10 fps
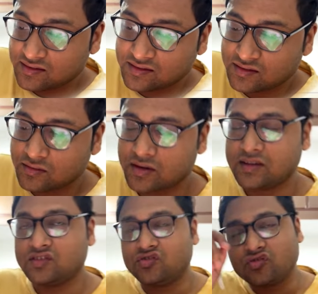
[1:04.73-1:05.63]
So
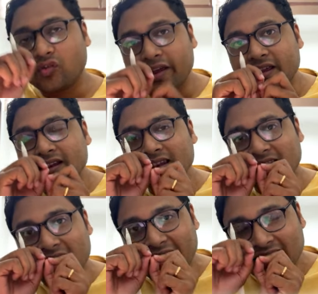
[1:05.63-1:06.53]
he's drawing
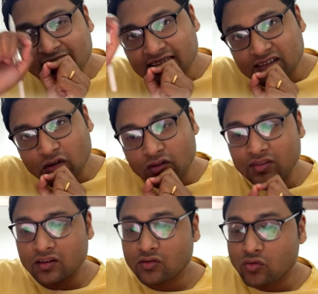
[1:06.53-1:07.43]
lines on
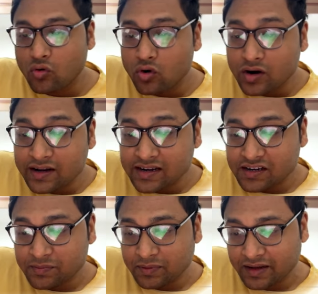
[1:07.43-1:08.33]
the
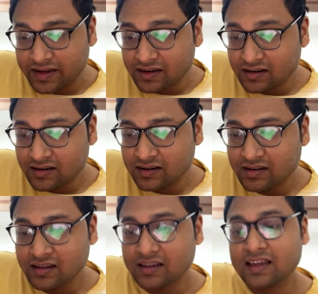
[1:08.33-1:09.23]
coordinate plane
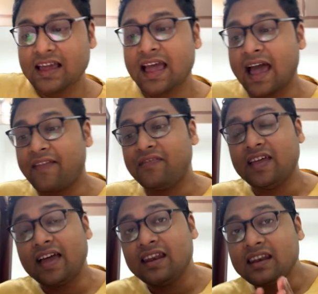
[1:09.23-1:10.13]
and
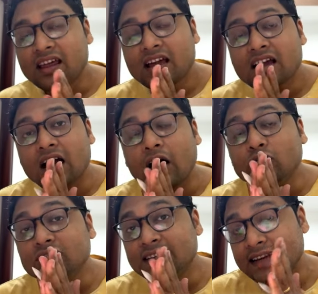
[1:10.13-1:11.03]
then
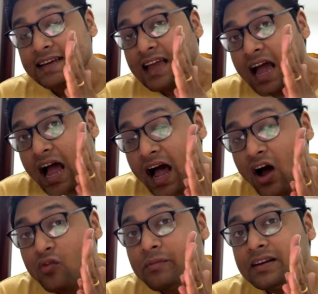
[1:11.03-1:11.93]
counting
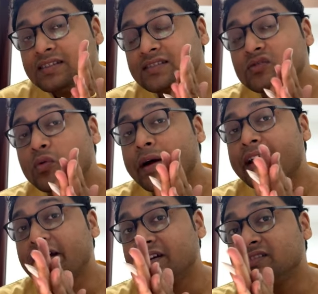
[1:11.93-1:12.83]
how many
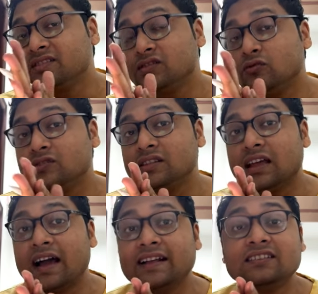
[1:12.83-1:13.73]
squares those
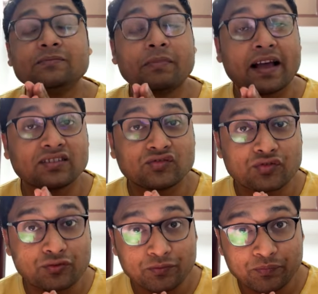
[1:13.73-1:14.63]
lines pass through.